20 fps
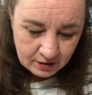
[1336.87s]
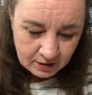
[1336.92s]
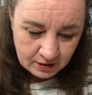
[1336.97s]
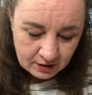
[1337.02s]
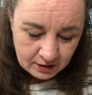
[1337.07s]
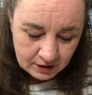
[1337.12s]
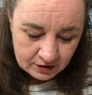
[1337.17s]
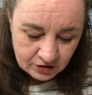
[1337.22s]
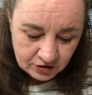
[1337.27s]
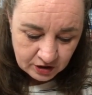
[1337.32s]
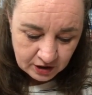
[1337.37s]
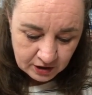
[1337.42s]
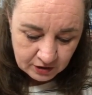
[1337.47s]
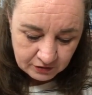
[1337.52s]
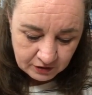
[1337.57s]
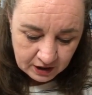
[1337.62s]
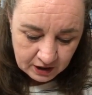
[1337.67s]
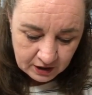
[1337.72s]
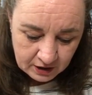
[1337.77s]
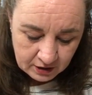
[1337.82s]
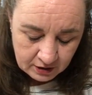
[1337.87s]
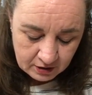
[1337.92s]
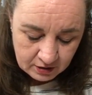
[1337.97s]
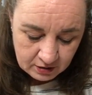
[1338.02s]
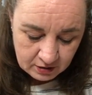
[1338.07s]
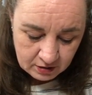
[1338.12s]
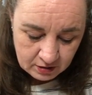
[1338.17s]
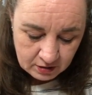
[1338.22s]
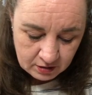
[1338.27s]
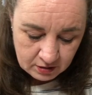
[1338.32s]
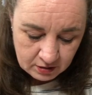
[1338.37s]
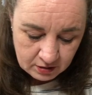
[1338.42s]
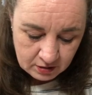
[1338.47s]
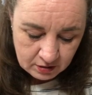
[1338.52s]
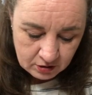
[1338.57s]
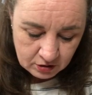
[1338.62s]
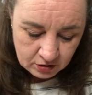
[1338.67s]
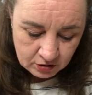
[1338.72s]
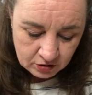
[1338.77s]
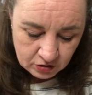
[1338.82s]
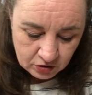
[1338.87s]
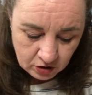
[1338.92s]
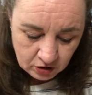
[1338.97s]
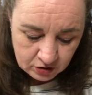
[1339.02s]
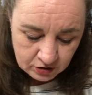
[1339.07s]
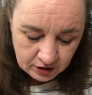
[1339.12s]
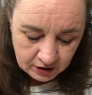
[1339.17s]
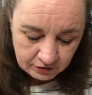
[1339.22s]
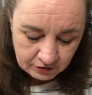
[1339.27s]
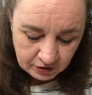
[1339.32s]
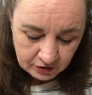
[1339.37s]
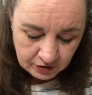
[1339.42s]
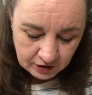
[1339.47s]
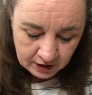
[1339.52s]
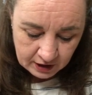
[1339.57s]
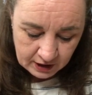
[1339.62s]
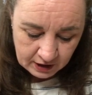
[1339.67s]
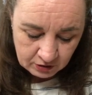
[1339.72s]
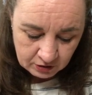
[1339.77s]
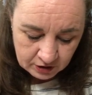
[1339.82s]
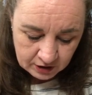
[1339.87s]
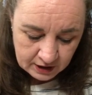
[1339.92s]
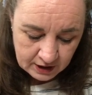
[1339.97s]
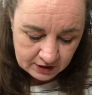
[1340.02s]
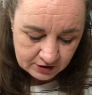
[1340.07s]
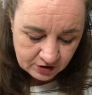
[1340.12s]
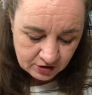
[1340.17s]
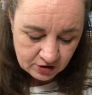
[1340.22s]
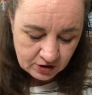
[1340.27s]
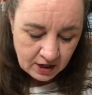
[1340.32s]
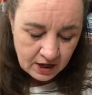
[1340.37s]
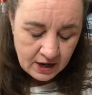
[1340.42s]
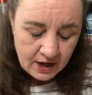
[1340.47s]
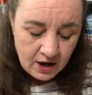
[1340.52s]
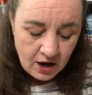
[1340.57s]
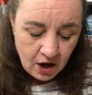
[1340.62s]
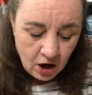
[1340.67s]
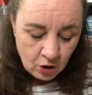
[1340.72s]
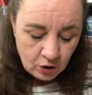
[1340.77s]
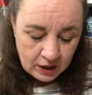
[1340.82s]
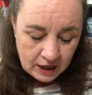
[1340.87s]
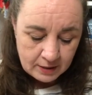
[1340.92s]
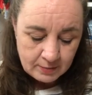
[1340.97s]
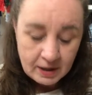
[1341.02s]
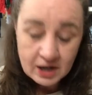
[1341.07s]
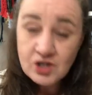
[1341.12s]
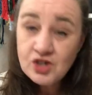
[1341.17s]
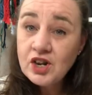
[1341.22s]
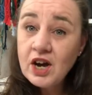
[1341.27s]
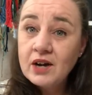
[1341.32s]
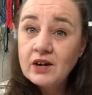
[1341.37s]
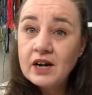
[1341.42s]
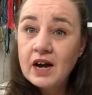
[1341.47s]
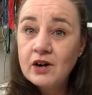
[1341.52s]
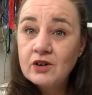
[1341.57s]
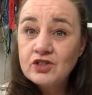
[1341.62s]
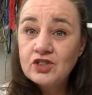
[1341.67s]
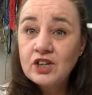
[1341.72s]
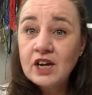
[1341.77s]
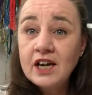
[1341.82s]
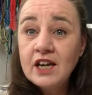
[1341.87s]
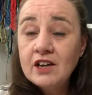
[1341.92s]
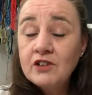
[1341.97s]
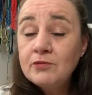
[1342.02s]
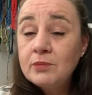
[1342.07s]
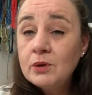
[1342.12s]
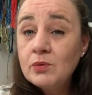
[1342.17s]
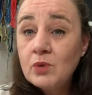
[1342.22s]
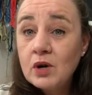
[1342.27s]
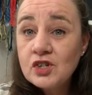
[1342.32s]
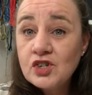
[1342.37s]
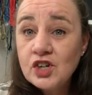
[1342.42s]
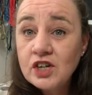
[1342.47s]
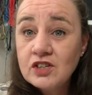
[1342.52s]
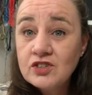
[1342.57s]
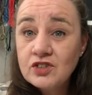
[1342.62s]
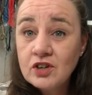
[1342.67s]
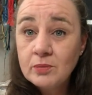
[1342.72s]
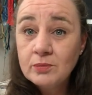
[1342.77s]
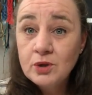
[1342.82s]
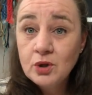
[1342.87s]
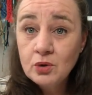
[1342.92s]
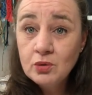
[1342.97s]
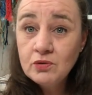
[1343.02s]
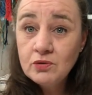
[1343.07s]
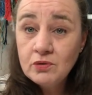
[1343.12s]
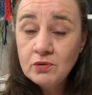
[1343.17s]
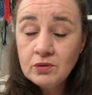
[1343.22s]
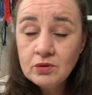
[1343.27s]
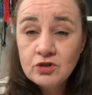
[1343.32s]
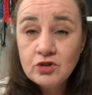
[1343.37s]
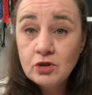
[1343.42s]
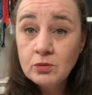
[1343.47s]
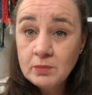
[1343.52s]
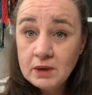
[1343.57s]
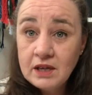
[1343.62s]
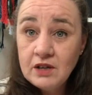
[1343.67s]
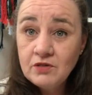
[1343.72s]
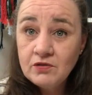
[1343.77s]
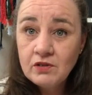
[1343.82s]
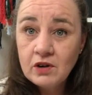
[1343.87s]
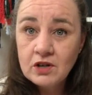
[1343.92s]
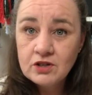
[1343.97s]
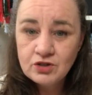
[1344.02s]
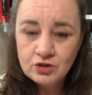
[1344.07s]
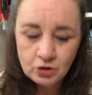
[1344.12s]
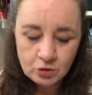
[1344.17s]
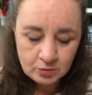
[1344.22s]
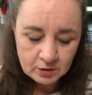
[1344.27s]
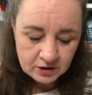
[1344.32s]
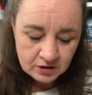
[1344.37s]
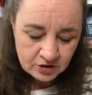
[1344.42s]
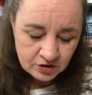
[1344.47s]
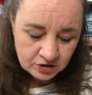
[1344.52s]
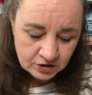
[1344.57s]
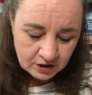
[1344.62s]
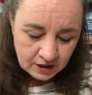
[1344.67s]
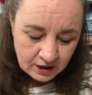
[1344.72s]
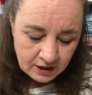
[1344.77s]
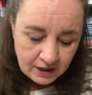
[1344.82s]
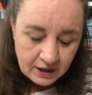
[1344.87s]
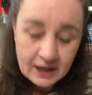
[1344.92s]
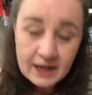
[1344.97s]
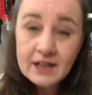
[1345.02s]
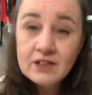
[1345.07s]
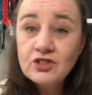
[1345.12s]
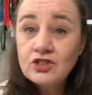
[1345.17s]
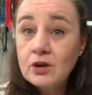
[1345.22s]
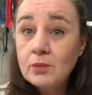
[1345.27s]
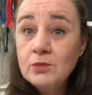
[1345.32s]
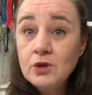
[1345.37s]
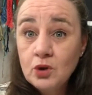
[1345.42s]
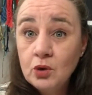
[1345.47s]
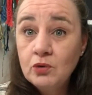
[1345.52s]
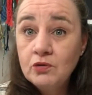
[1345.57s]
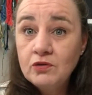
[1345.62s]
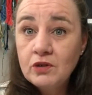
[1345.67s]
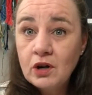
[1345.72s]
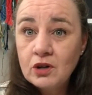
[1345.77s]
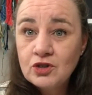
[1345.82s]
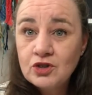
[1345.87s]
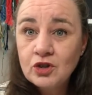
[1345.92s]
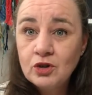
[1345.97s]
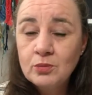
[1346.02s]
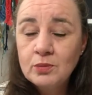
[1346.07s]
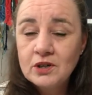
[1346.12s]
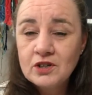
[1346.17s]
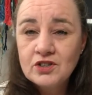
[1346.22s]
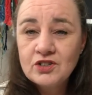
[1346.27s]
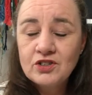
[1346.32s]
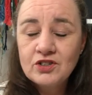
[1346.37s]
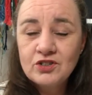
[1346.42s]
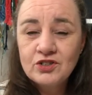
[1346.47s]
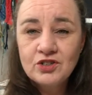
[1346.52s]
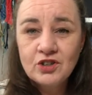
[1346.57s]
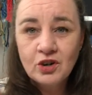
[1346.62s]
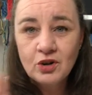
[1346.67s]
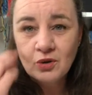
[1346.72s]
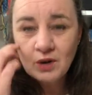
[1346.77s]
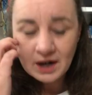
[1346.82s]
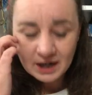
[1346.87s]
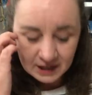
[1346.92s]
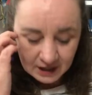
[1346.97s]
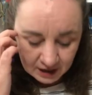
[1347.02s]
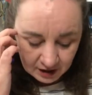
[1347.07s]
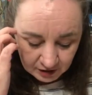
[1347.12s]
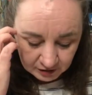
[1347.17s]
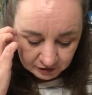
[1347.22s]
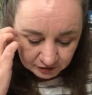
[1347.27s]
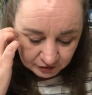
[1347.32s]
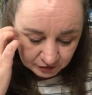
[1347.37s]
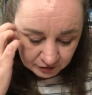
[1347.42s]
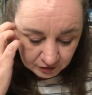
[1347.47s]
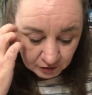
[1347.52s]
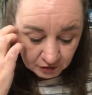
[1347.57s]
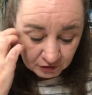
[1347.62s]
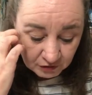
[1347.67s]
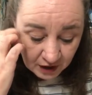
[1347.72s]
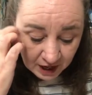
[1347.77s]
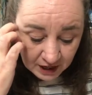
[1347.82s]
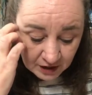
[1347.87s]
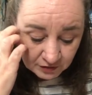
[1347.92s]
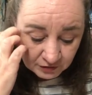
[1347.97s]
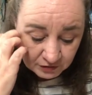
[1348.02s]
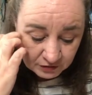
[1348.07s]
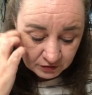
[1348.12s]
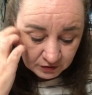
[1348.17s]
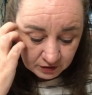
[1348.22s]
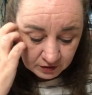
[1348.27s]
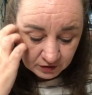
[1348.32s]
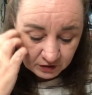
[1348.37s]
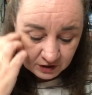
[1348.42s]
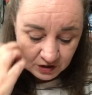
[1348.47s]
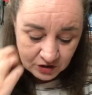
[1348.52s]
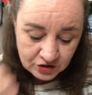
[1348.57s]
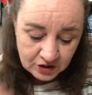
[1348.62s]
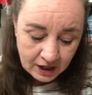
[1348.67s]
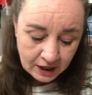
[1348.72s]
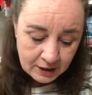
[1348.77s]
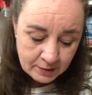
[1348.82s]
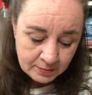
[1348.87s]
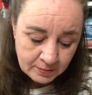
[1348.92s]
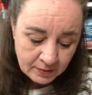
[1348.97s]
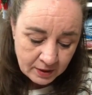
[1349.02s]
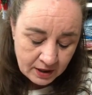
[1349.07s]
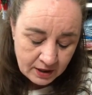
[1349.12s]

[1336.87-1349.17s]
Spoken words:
Let's see if I talked everything out. Yes. Okay, my shout outs. I have been watching some new to me Flosstubers and some new Flosstubers. So I have 5 this time.